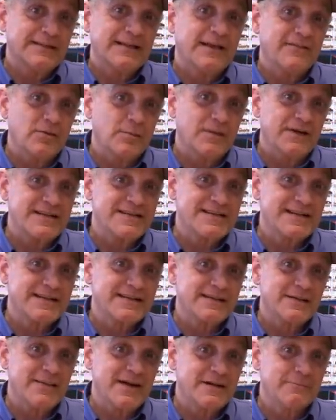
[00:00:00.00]
Everybody's in it
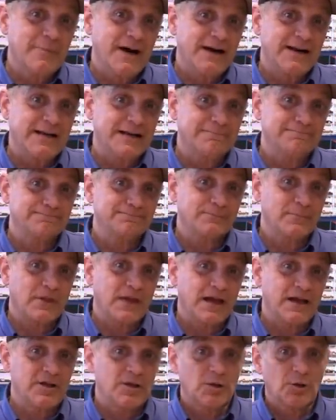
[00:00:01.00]
to make money,
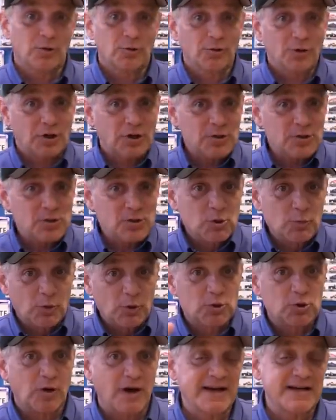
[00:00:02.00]
okay? You're a consumer
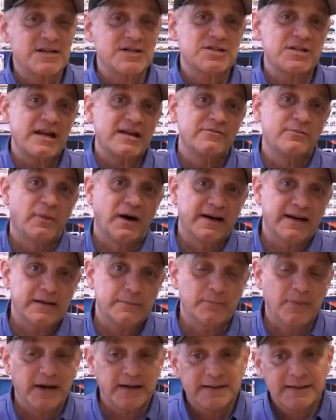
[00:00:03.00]
trying to save money.
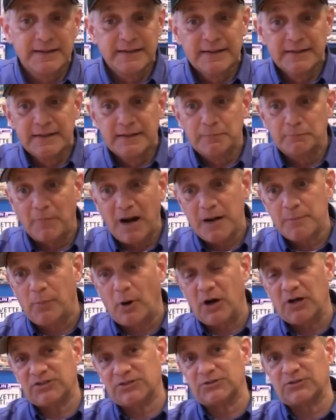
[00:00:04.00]
But my
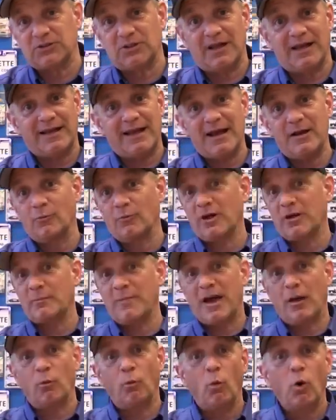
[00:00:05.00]
bosses are like, hey, Rick,
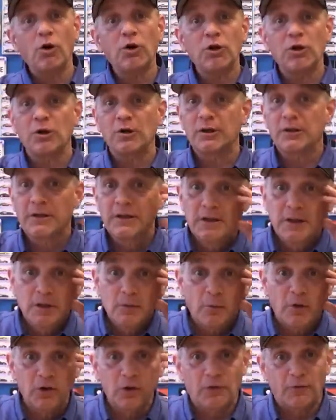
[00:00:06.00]
man, what are you?
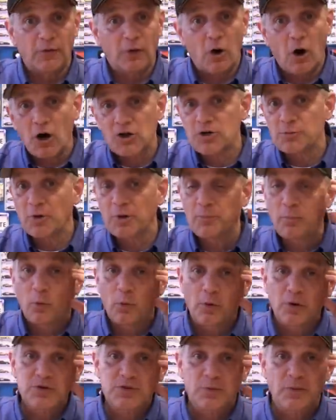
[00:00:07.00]
We look at the auction
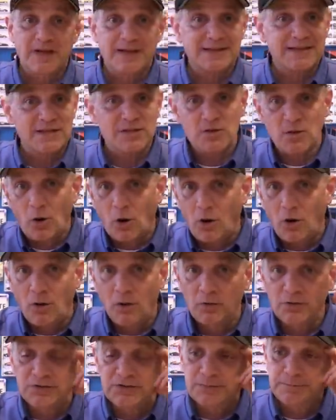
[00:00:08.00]
reports. We get these
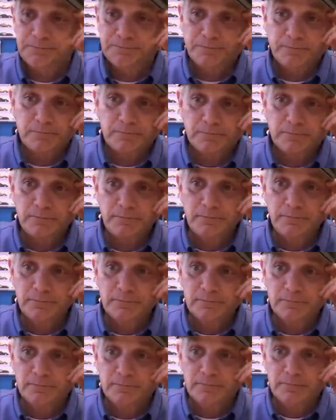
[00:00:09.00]
calls.
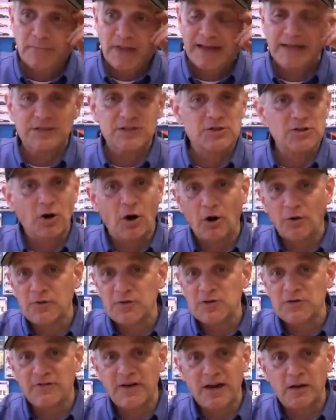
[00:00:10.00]
I got this car
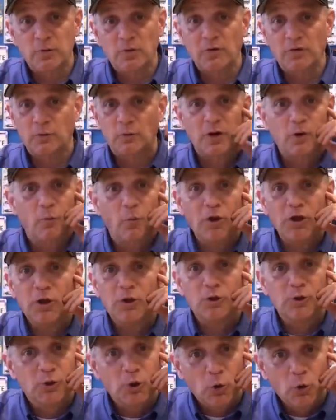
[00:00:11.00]
that's available. Rick, what are you
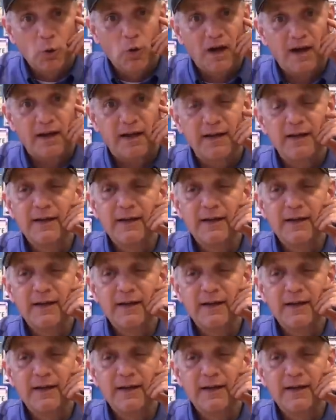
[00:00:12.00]
doing?